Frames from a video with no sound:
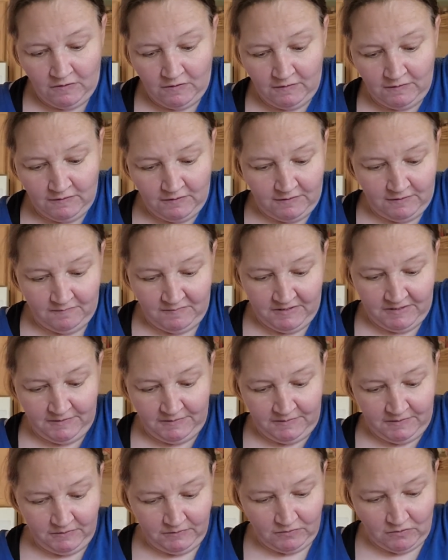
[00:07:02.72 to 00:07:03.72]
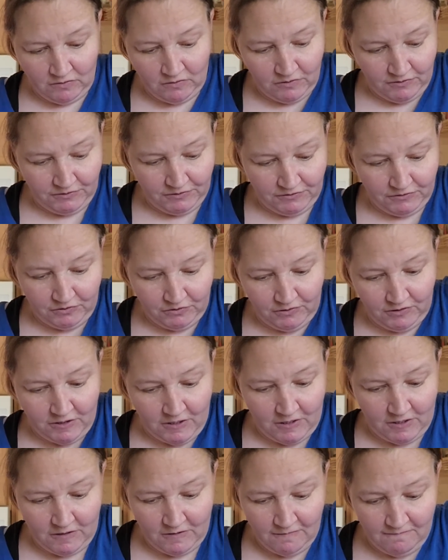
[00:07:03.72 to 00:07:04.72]
I'm getting this all stirred
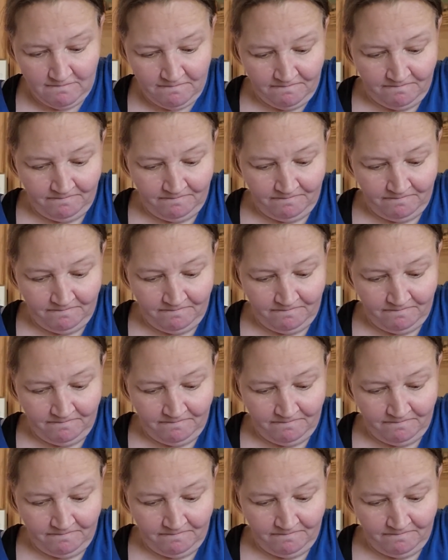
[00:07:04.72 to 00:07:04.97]
up.